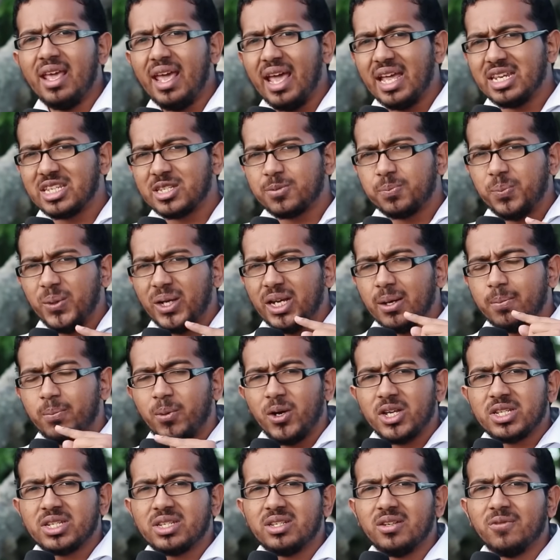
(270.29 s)
And speak a
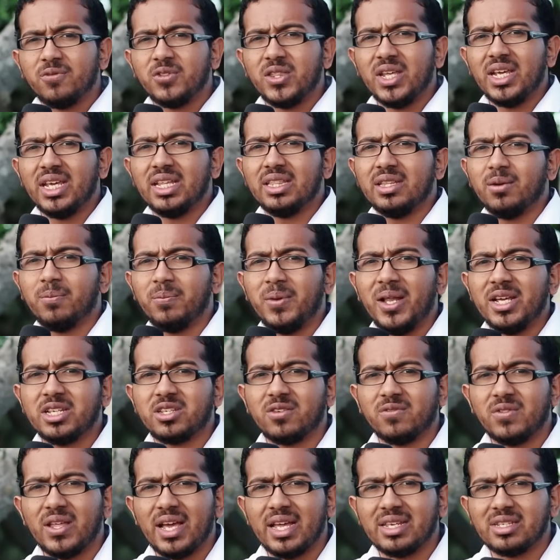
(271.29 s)
positive thing in the place
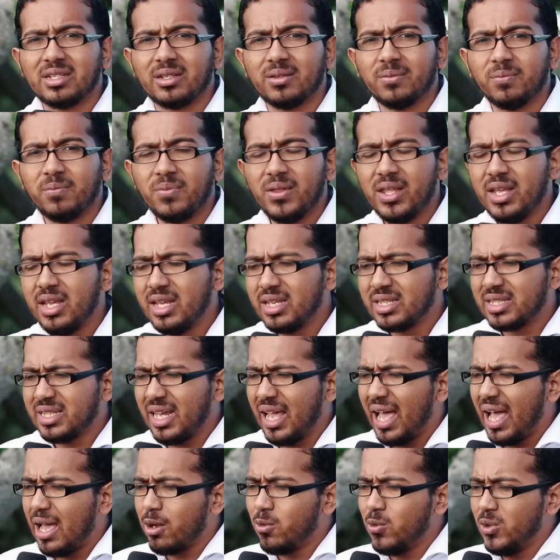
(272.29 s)
of that.
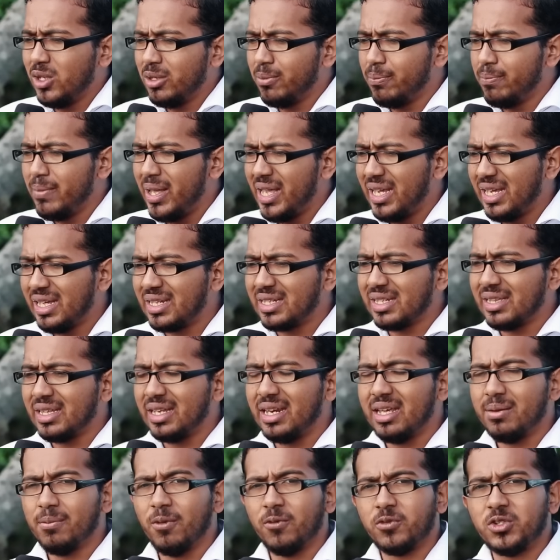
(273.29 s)
Say, I will make it in the
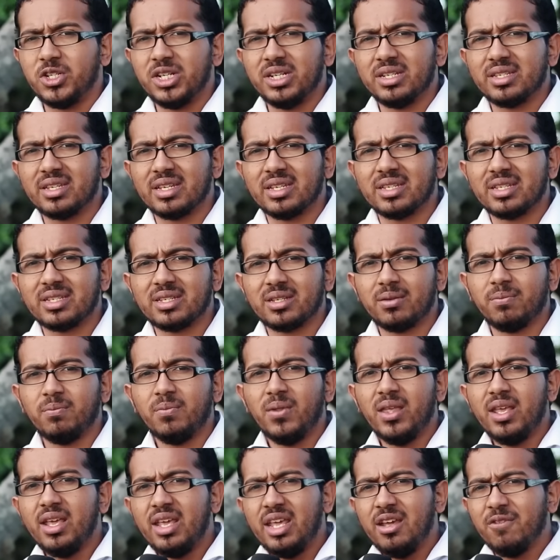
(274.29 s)
name of Jesus.
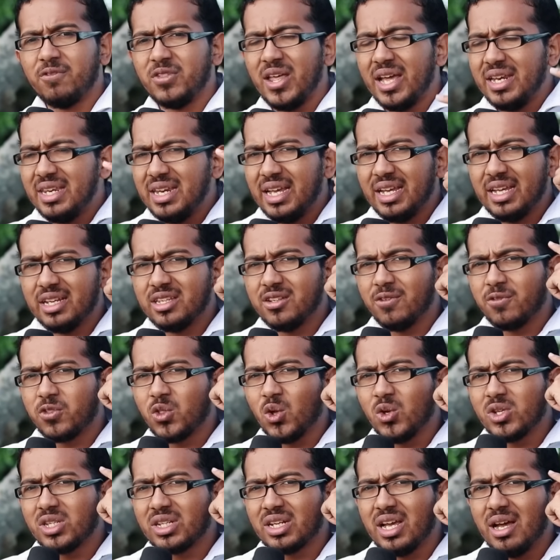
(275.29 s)
If that negative
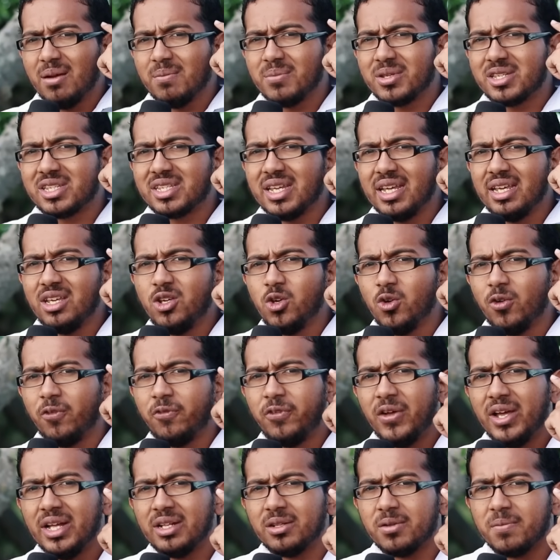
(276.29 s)
thought comes saying you'll
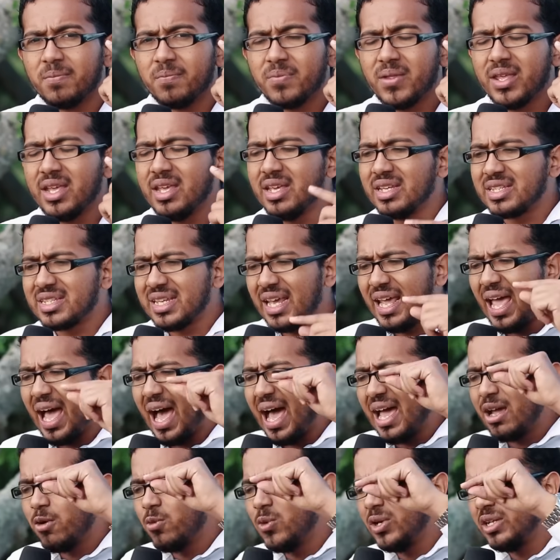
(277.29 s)
fail, say,
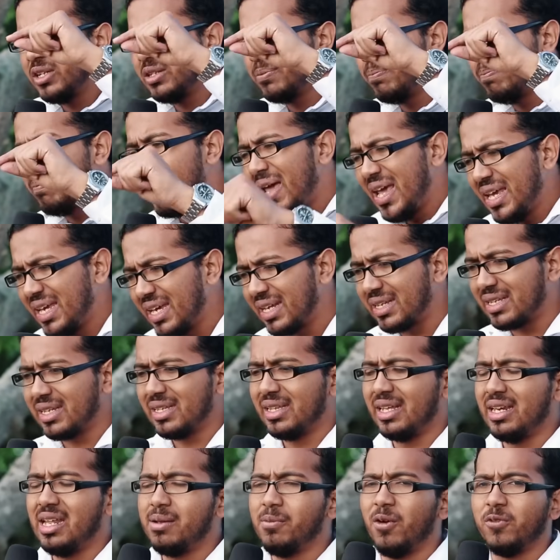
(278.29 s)
I will make it
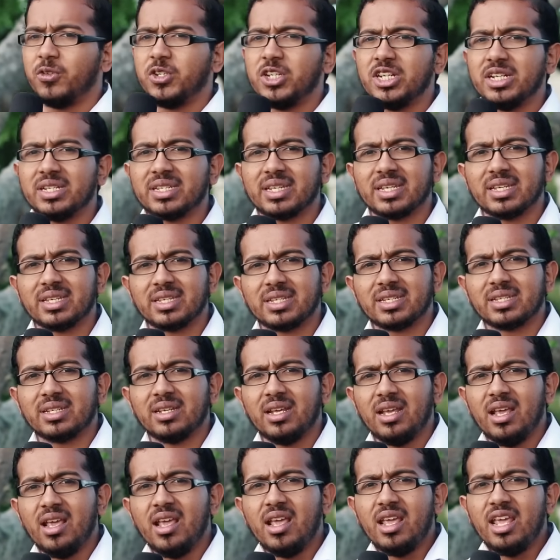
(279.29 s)
in the name of Jesus.
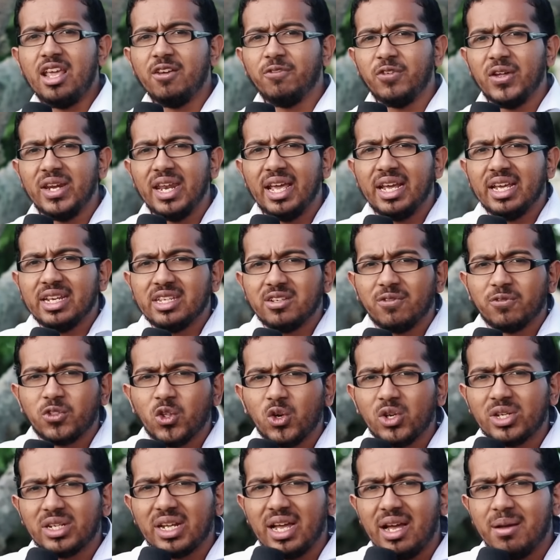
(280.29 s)
If a negative
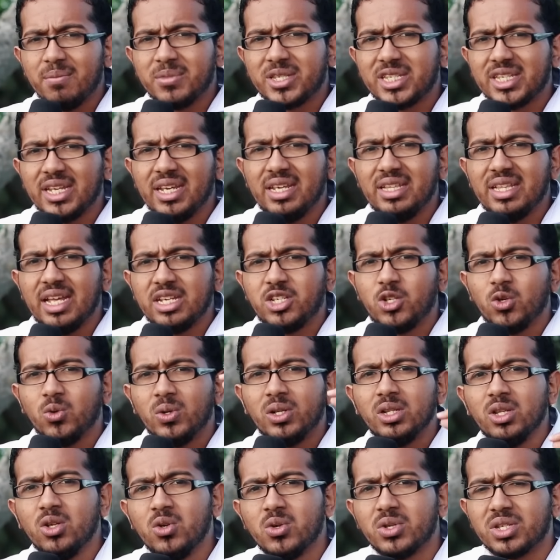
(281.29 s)
thought comes saying that you
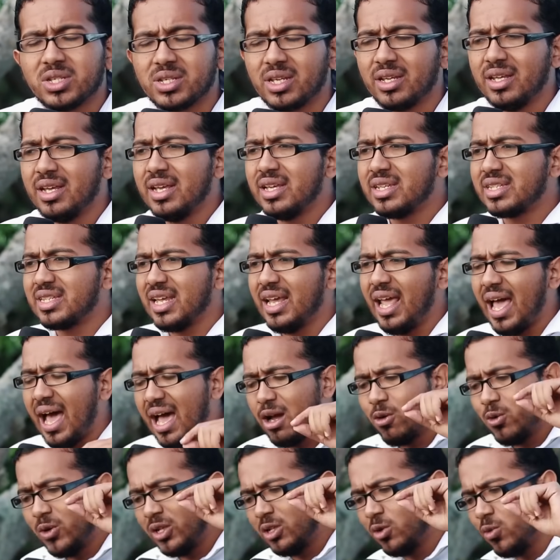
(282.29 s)
will lose, say,
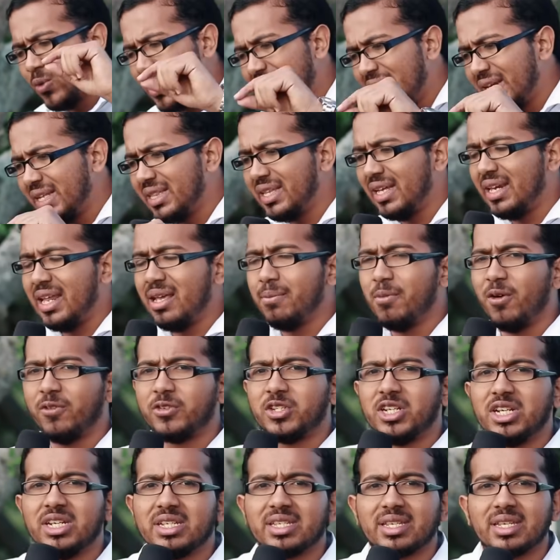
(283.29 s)
I will win in the name of
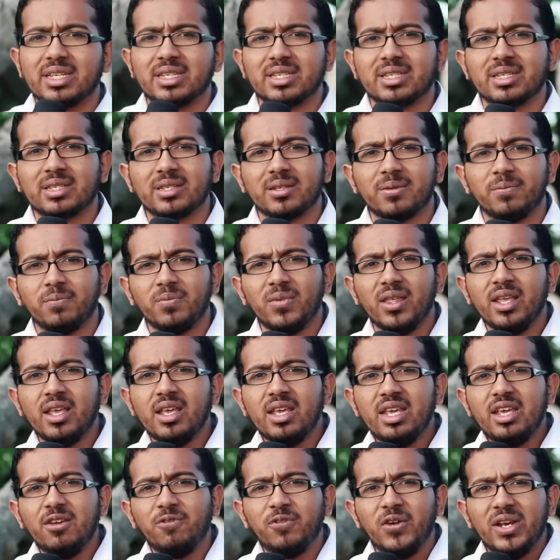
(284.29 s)
Jesus.
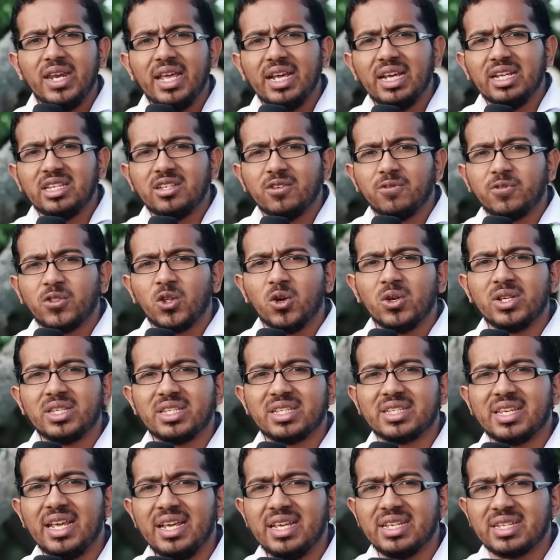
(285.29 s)
If a negative thought
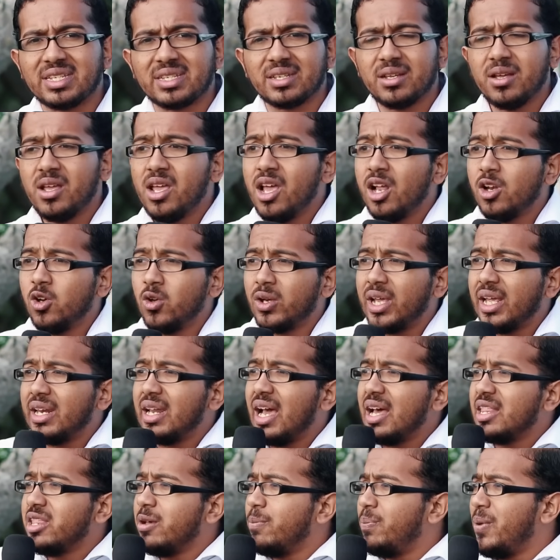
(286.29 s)
says, look at
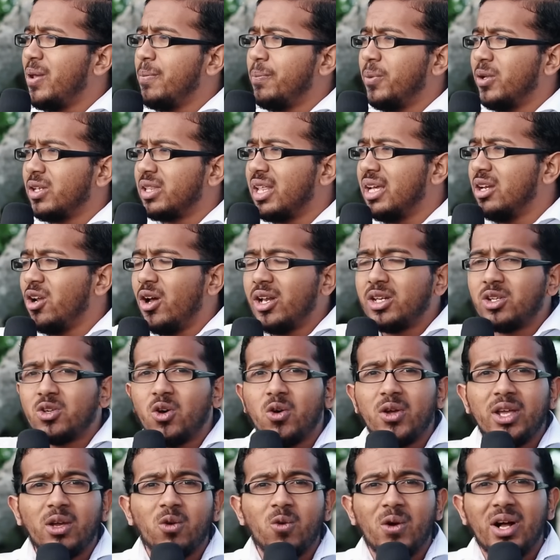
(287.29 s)
other people, they're not
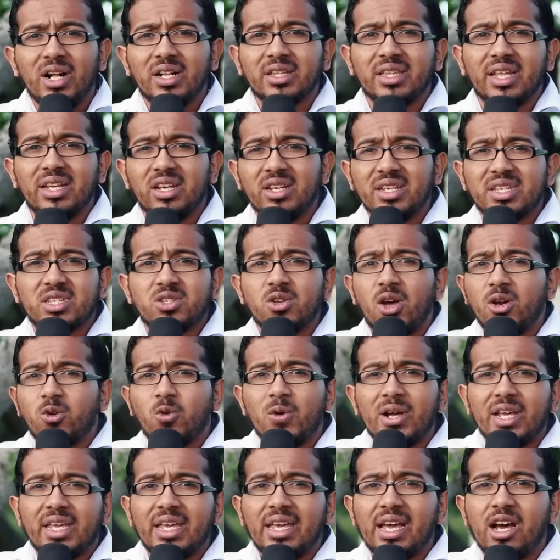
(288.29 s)
going well, then it's not
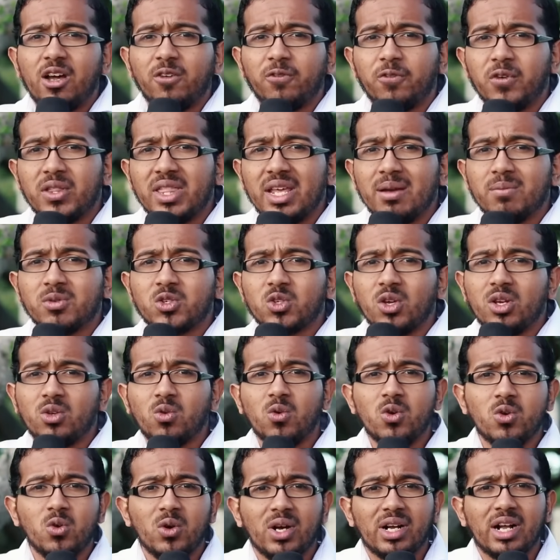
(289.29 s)
working out for them, so it
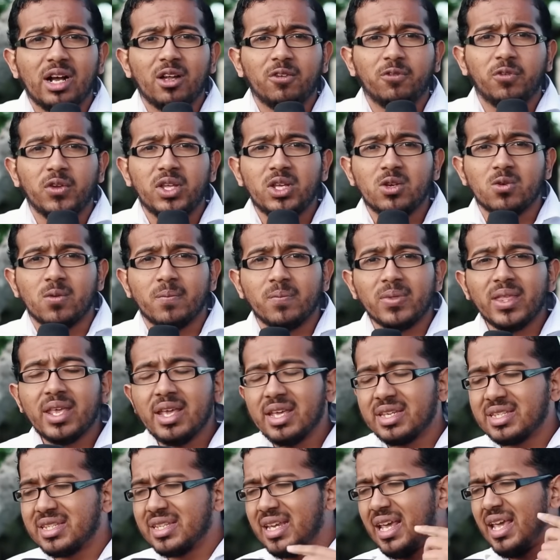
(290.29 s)
won't work out for you.
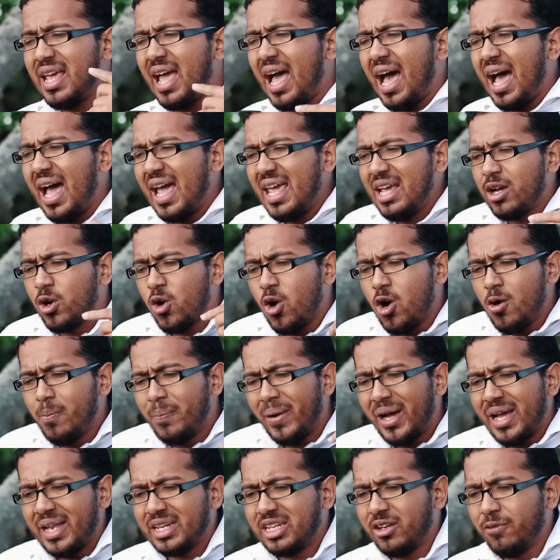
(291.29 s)
Say, I go
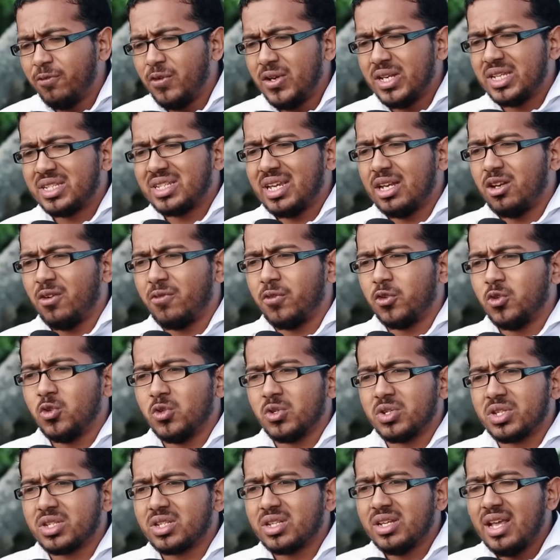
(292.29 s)
by a different set of
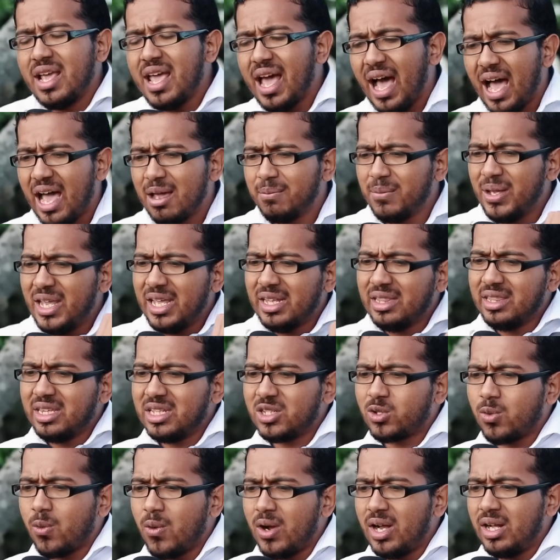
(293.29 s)
rules. I'm in
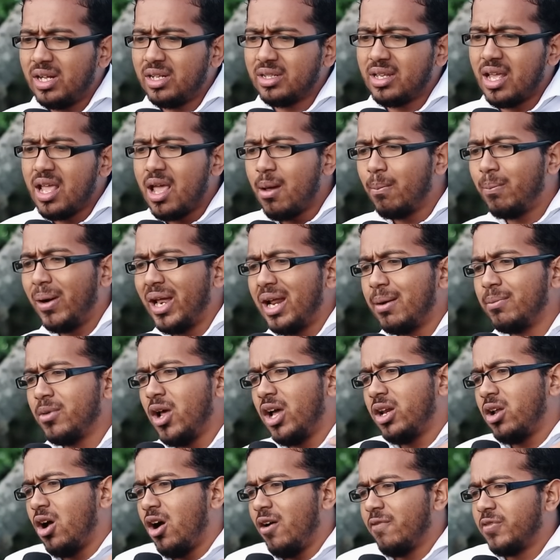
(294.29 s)
this world, but I'm
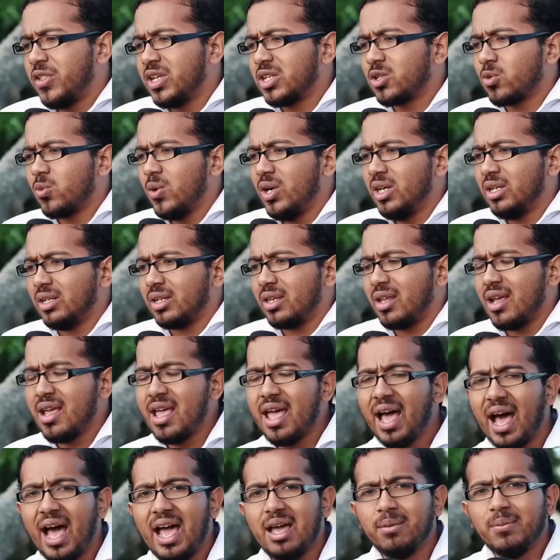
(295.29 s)
not of this world.
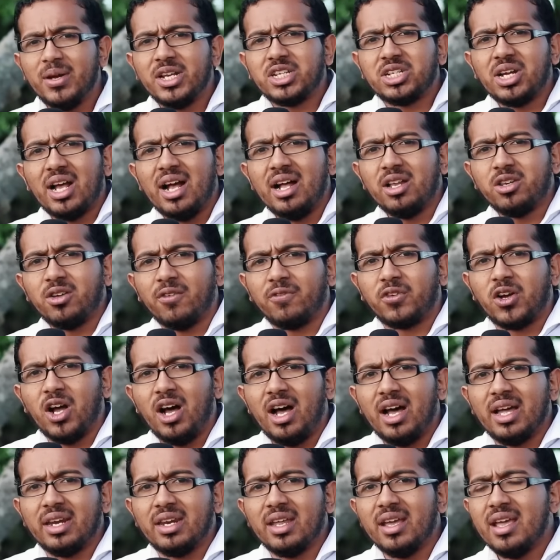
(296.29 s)
I am a child of
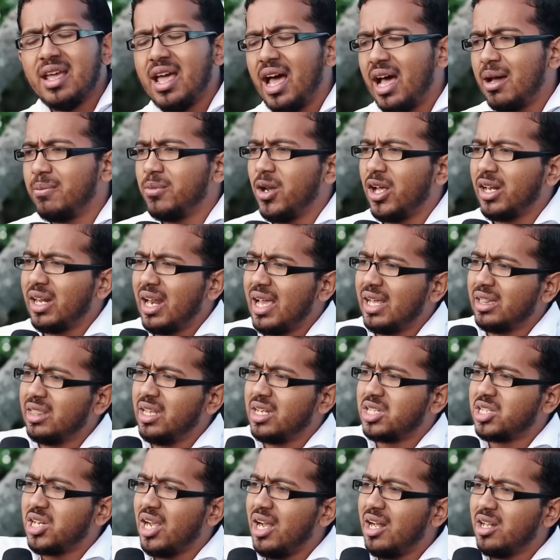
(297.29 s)
God. I'm not like
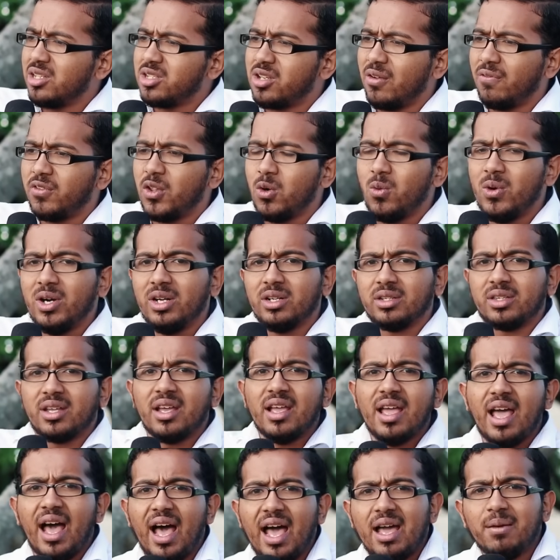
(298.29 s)
the childs of the world.
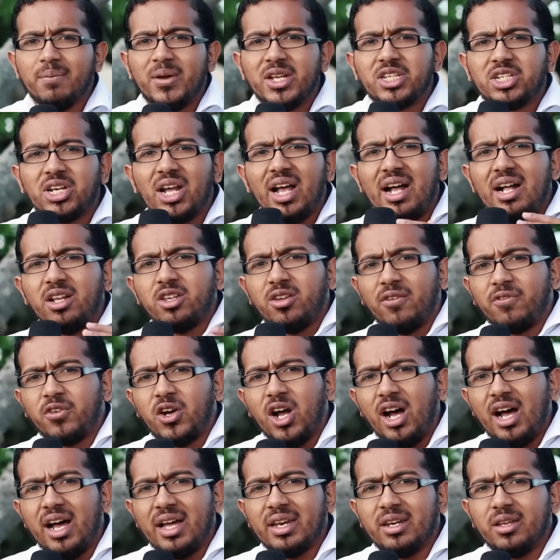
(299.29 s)
I'm a child of
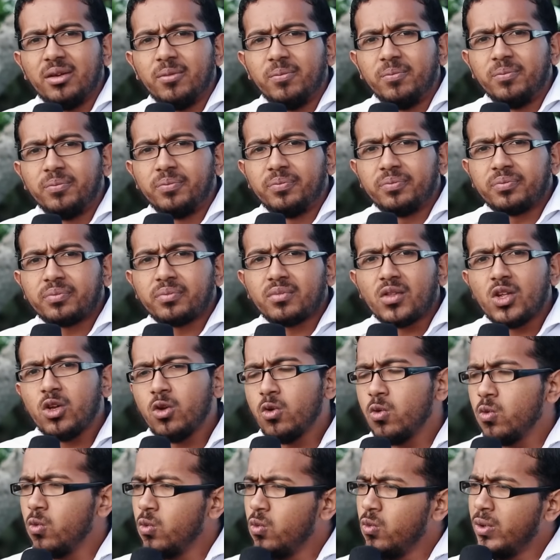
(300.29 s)
God.
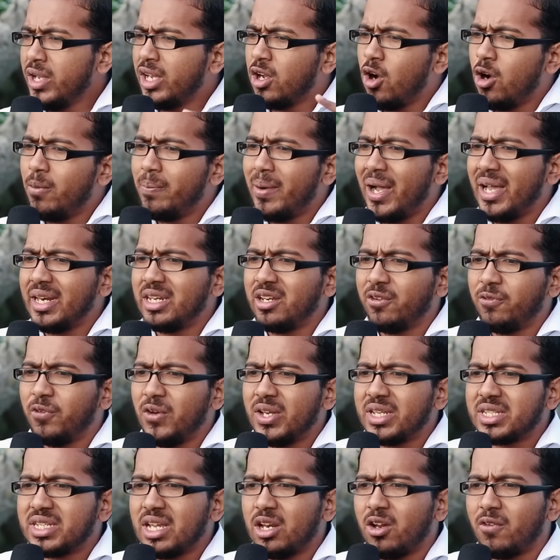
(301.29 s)
We go by a
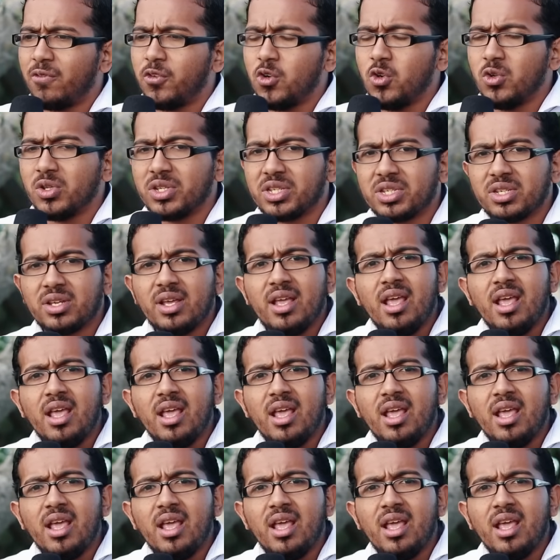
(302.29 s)
different set of rules.